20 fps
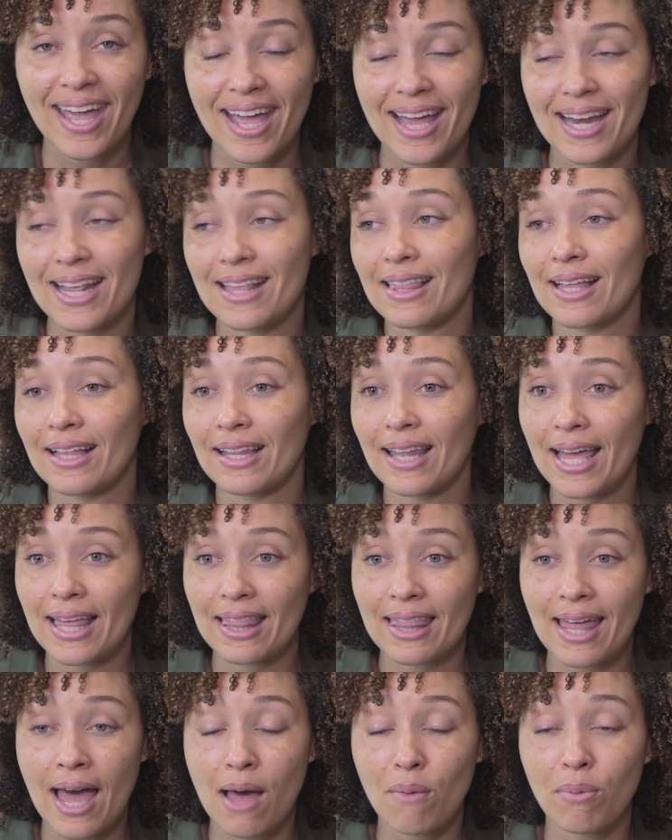anything
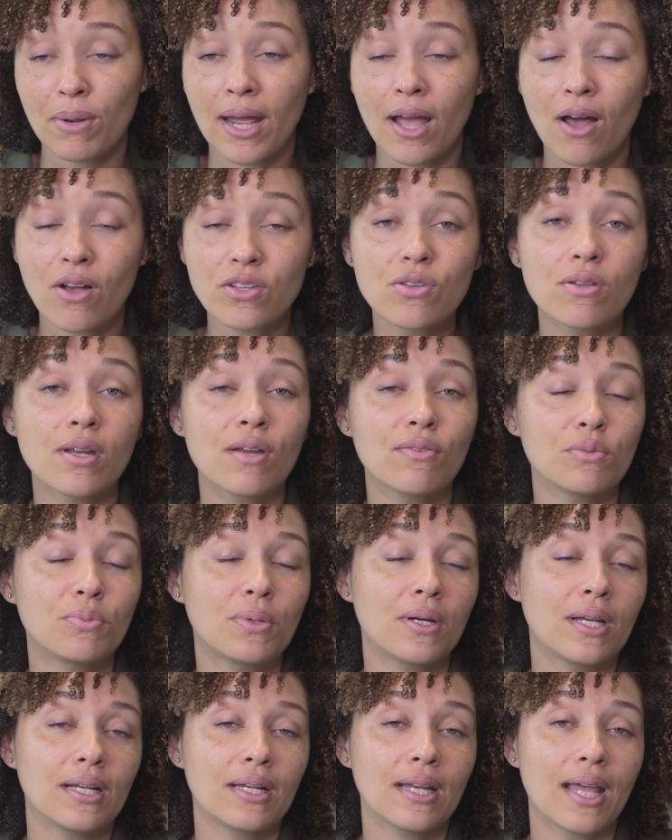like that. But I also never
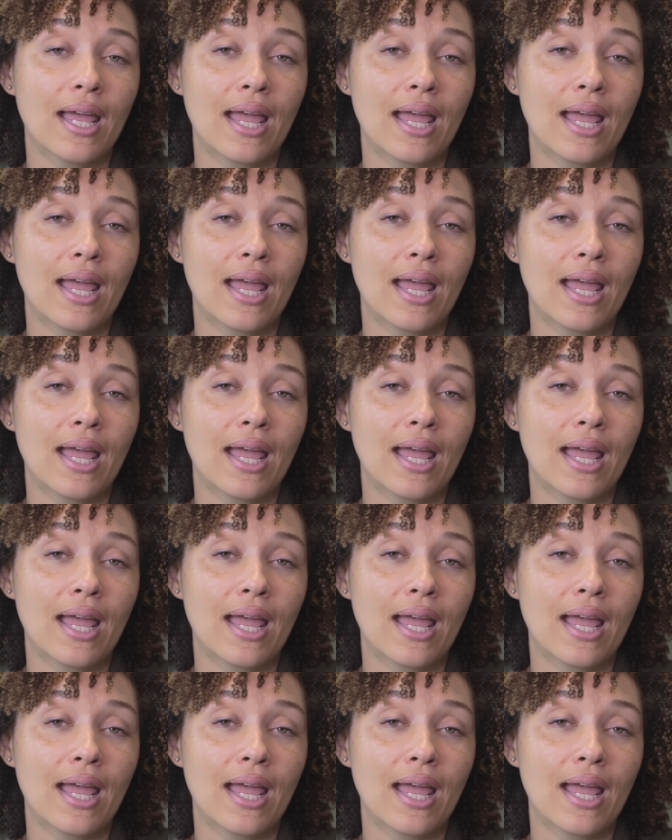put